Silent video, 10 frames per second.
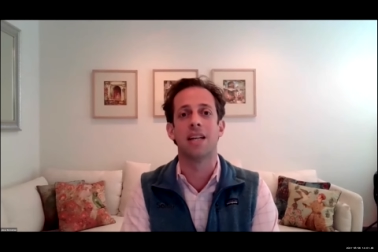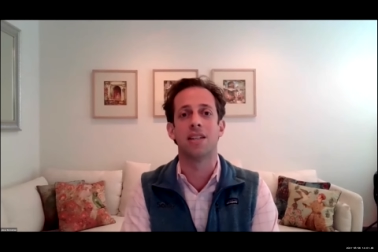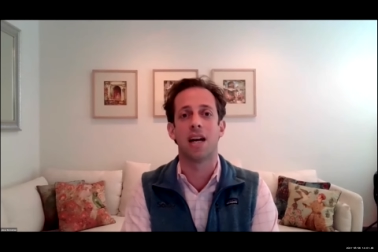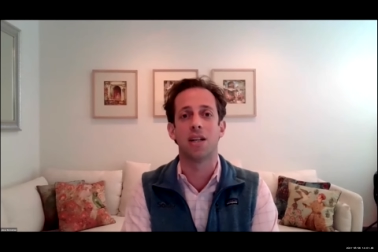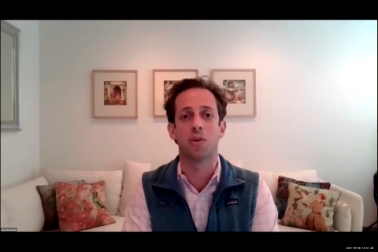
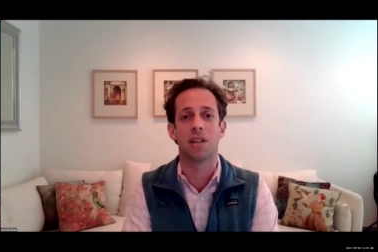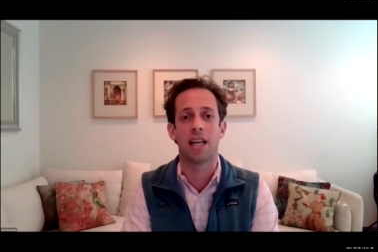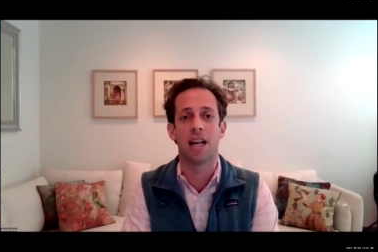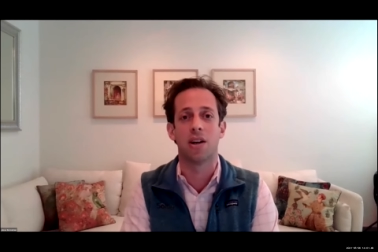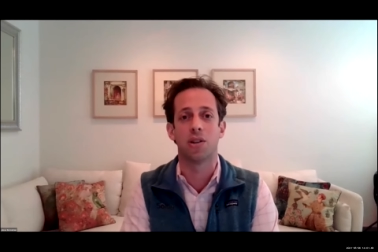in touch with
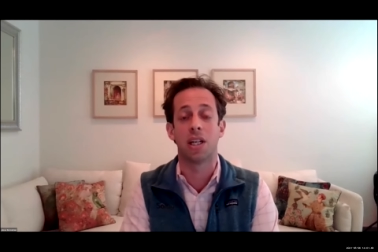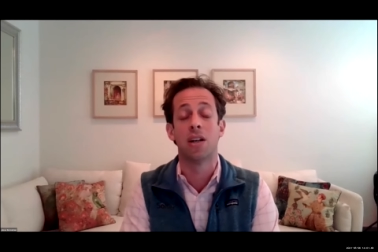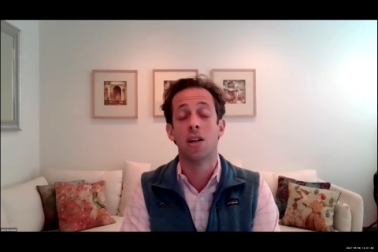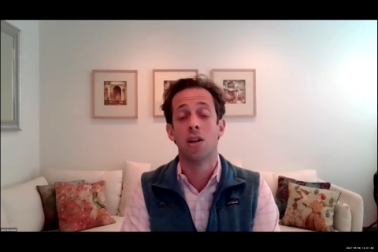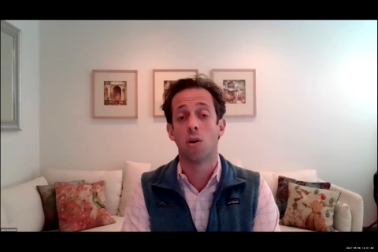clean
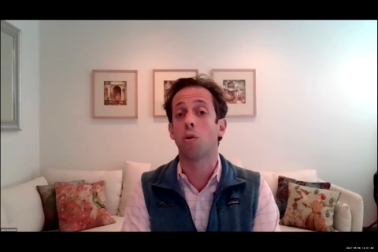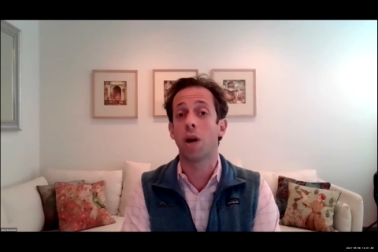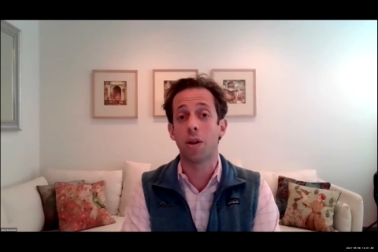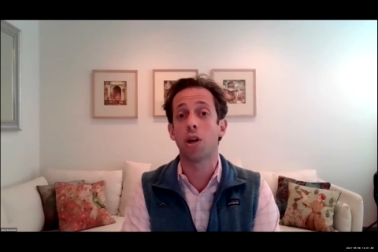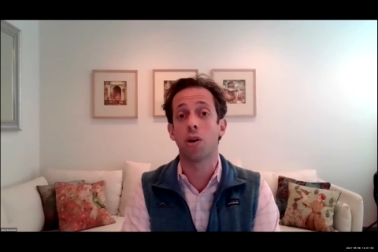energy, or
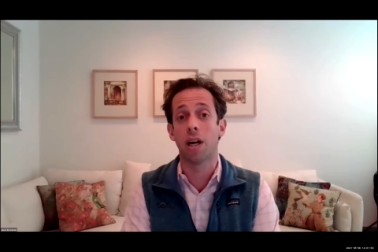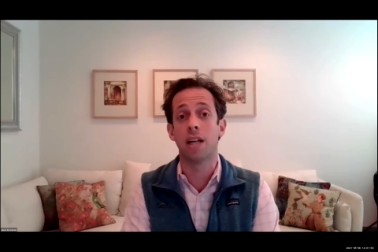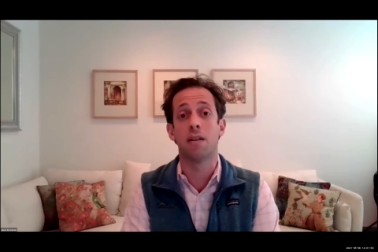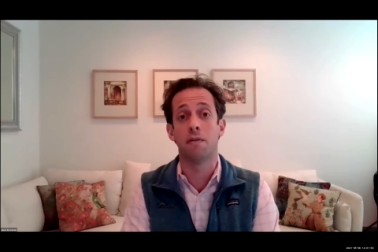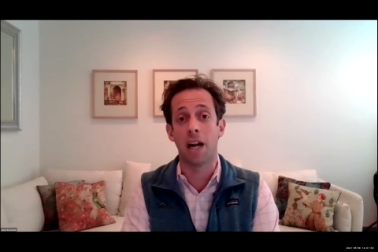whether you're
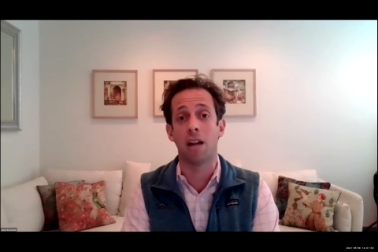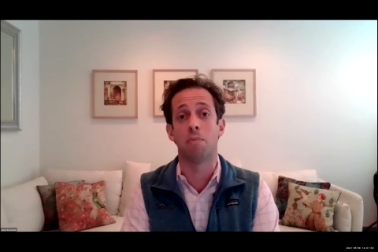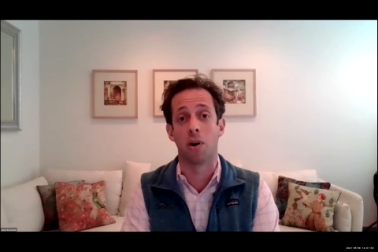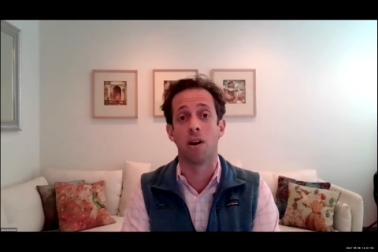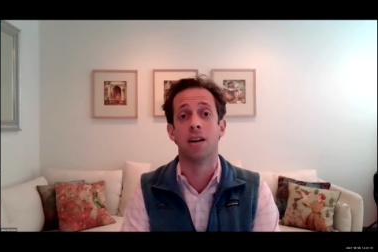a
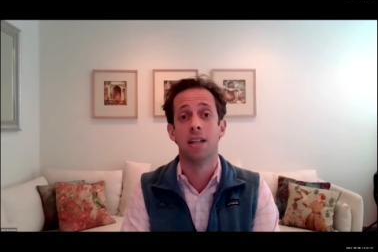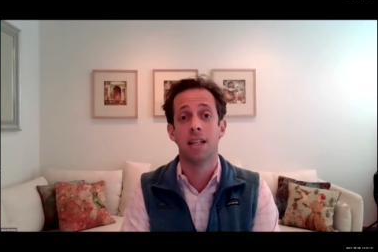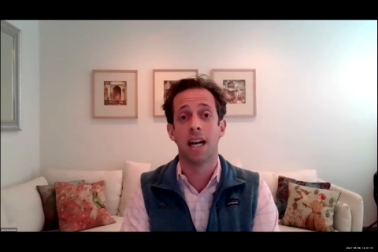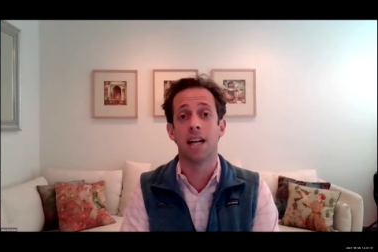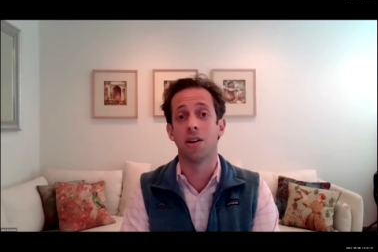developer
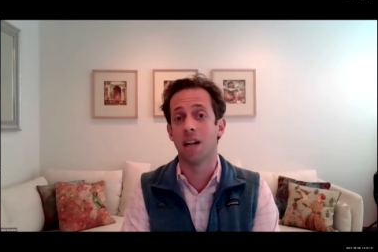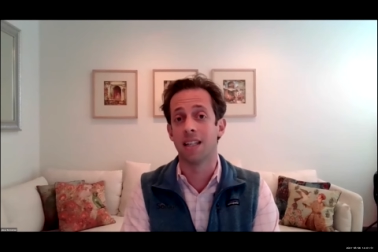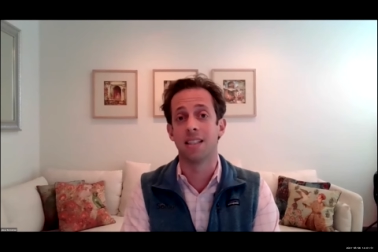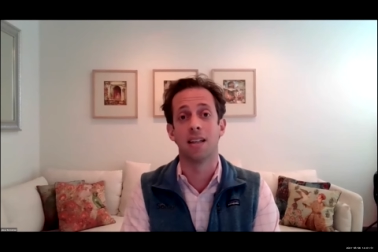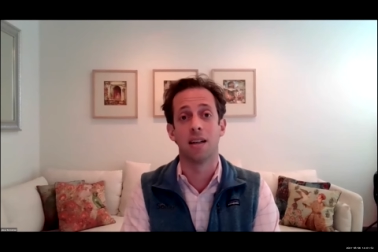and you'd
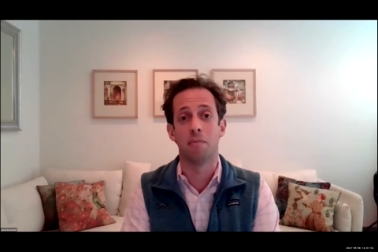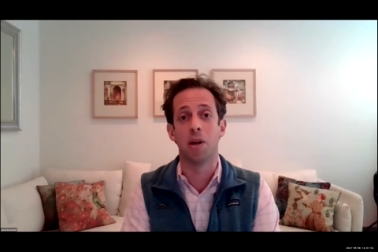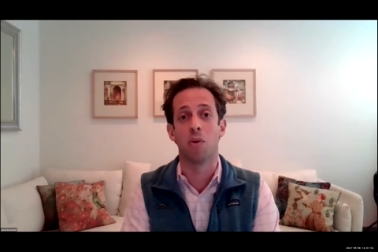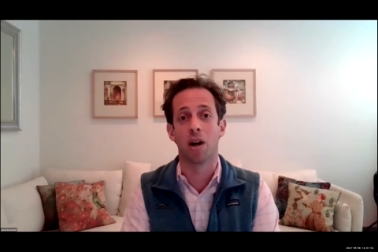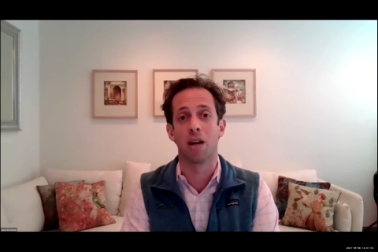like to
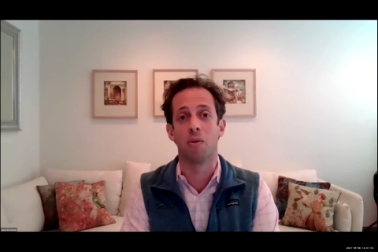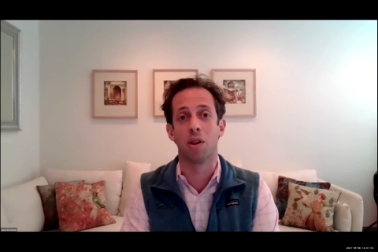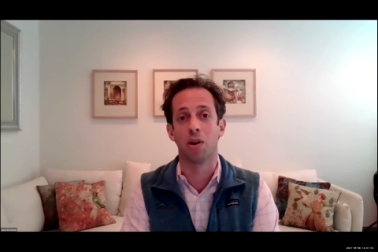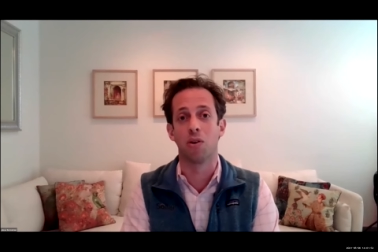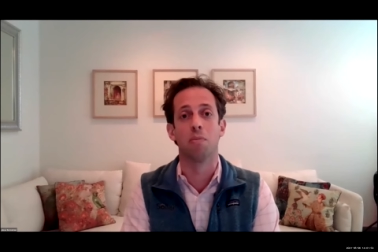be working
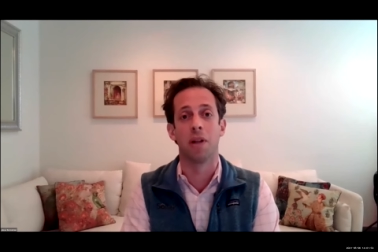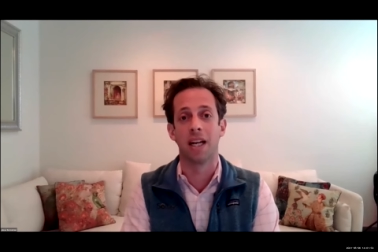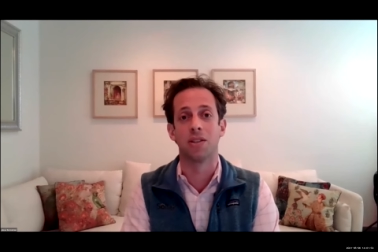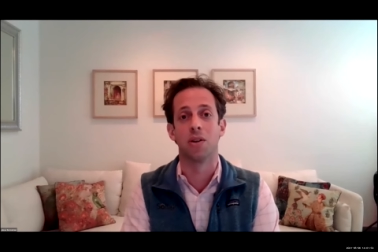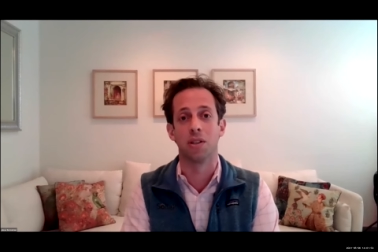with a group
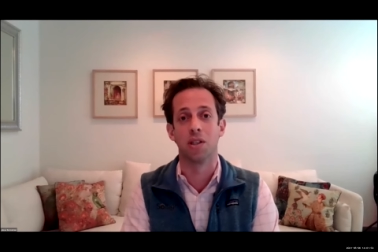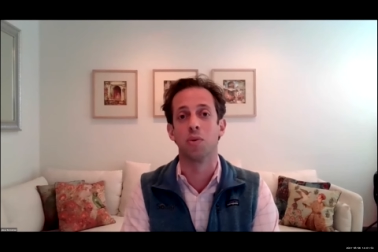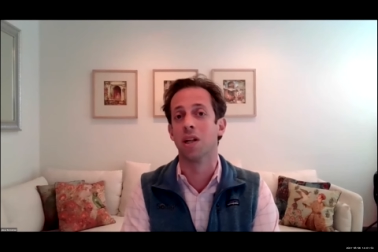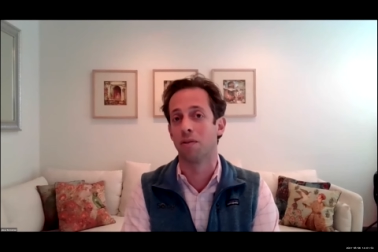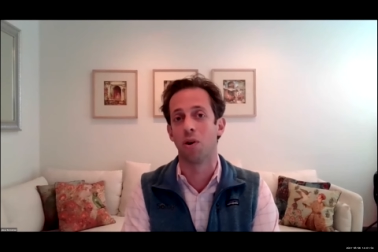like Soltage.
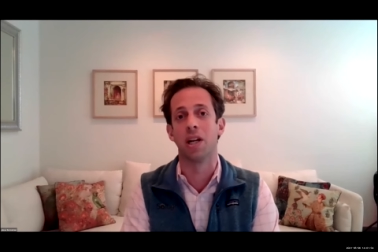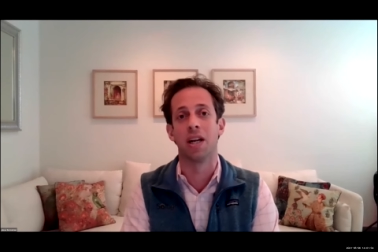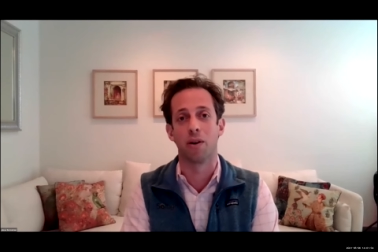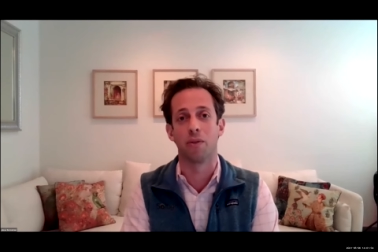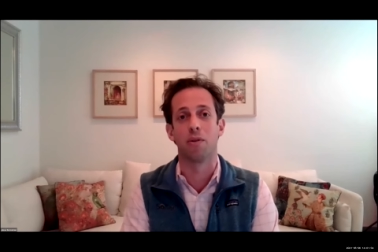We look forward to
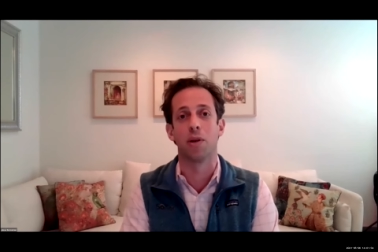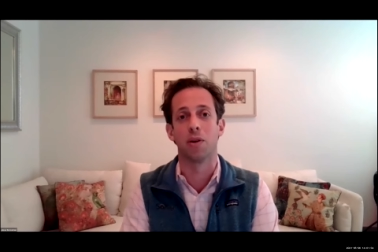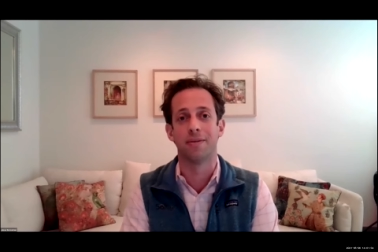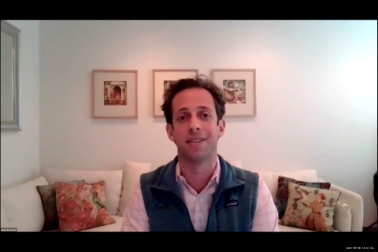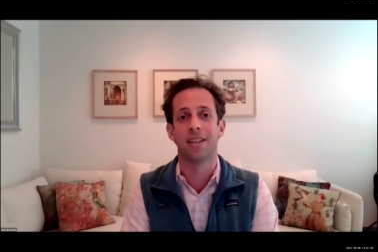hearing from you.